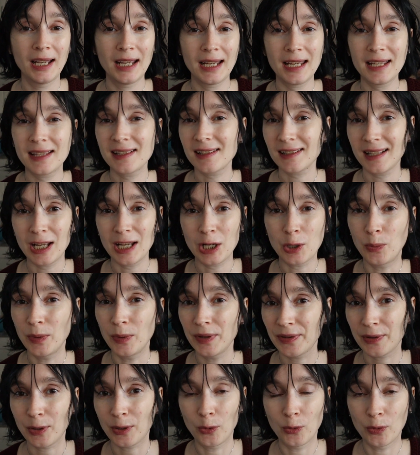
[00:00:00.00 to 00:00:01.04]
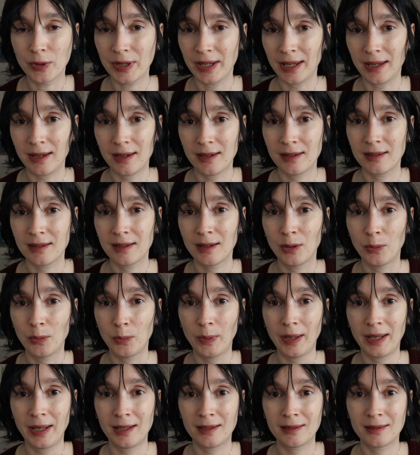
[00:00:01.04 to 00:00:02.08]
It's like with cooking,
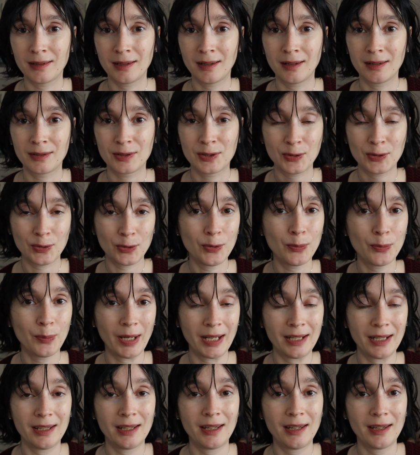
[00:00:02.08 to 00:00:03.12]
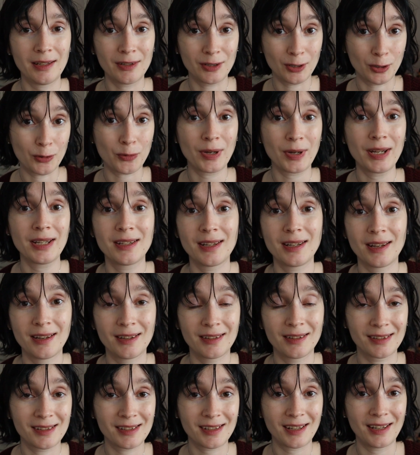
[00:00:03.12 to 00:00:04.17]
when too many
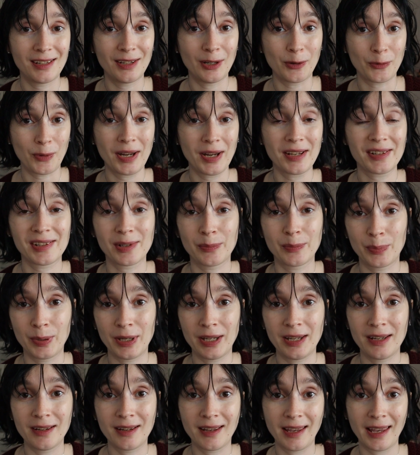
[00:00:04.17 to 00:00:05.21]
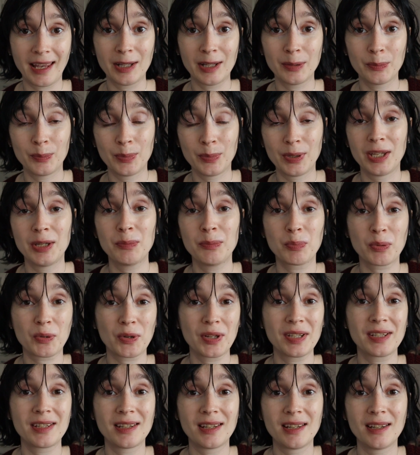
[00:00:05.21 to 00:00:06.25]
ingredients in a recipe can be
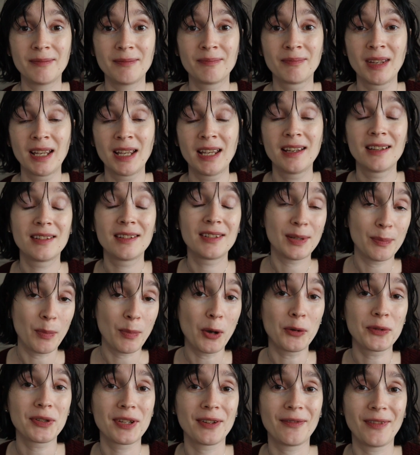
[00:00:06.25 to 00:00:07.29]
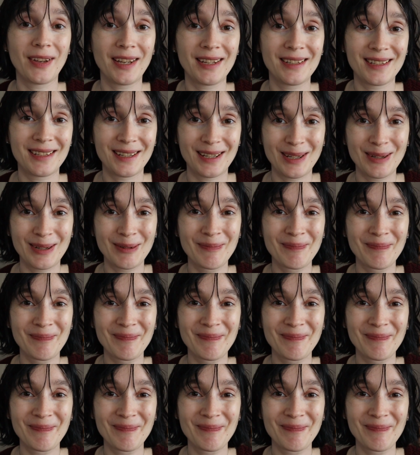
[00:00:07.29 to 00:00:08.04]
pretty demotivating.